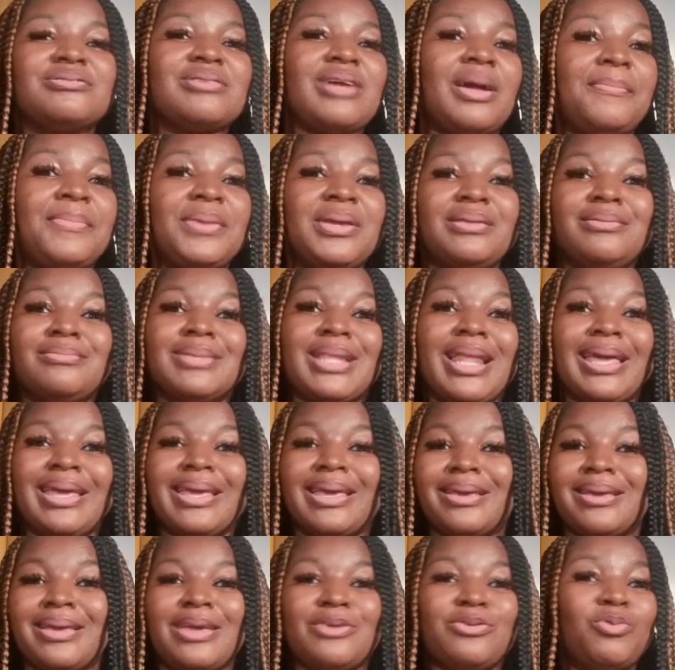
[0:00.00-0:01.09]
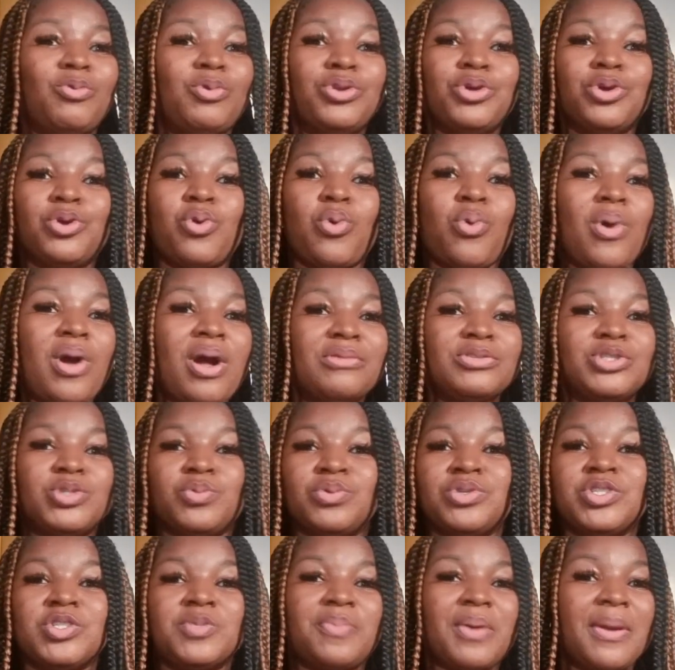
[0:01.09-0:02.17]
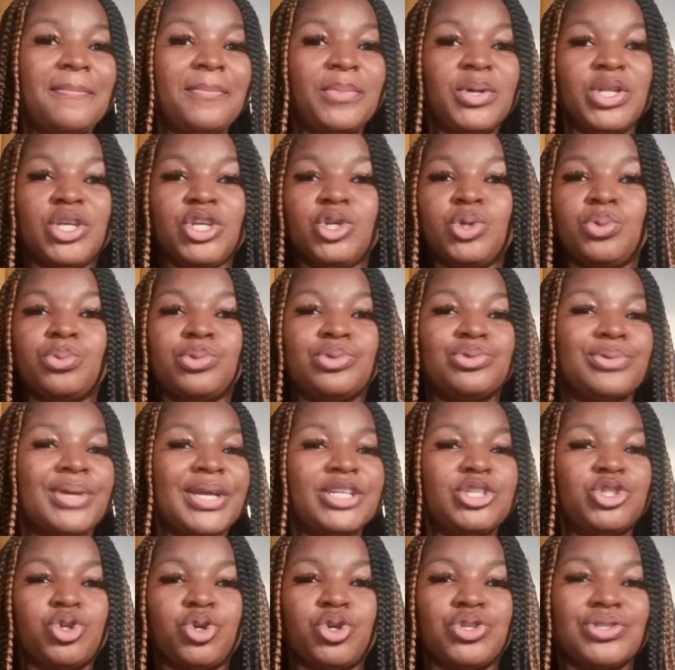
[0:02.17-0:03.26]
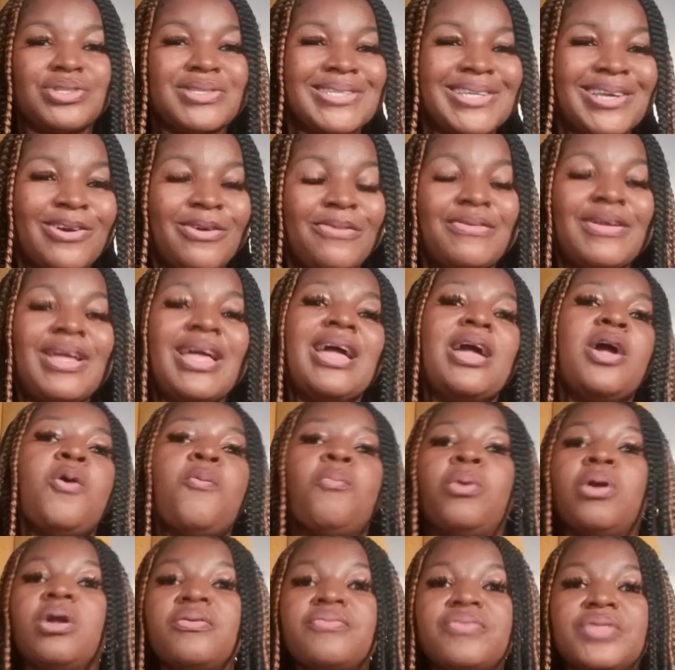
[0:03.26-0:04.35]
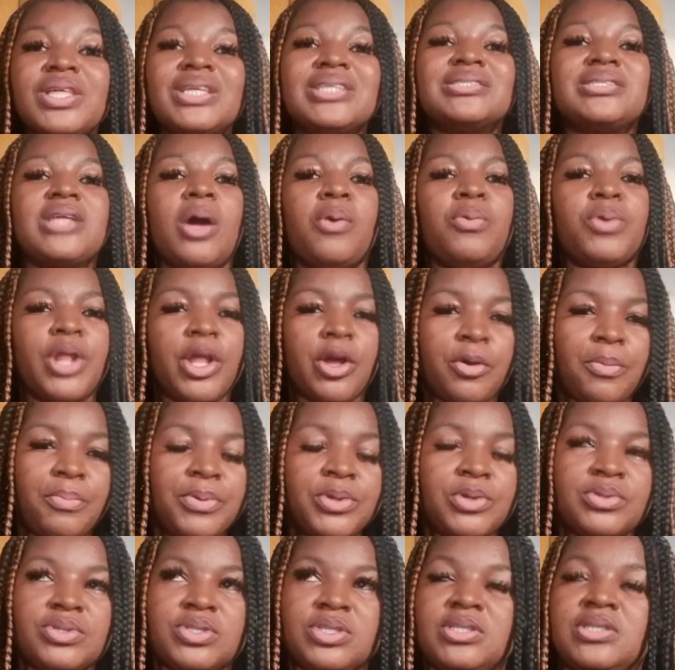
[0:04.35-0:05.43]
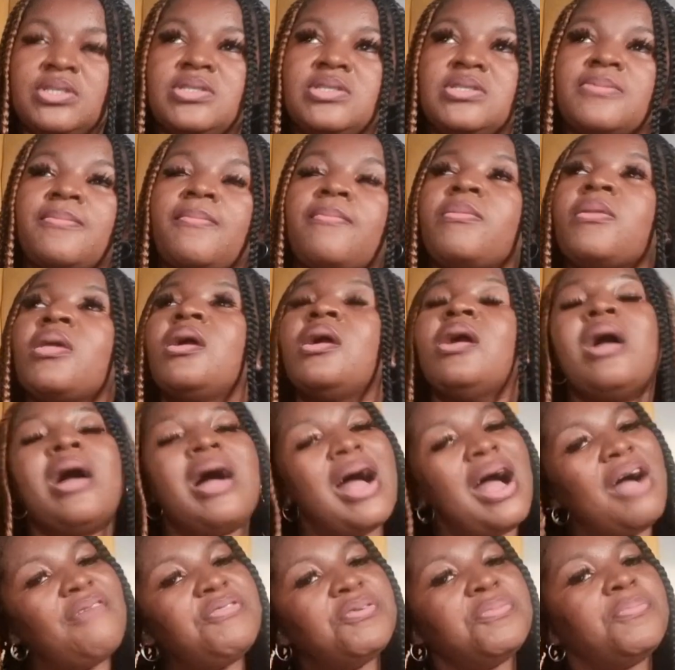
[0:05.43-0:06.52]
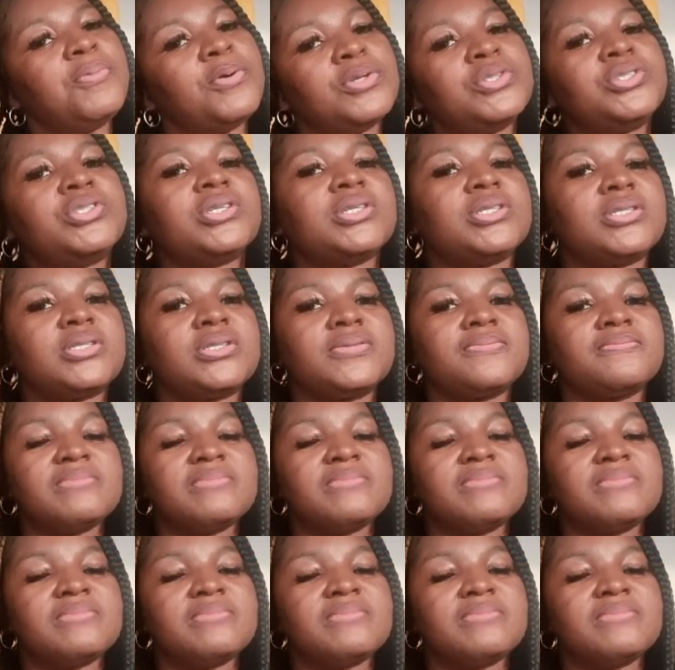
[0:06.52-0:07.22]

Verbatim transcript: I mean, like you want to go out, you want to spend money, you want to enjoy yourself, one of the things that will help you is this have a budget.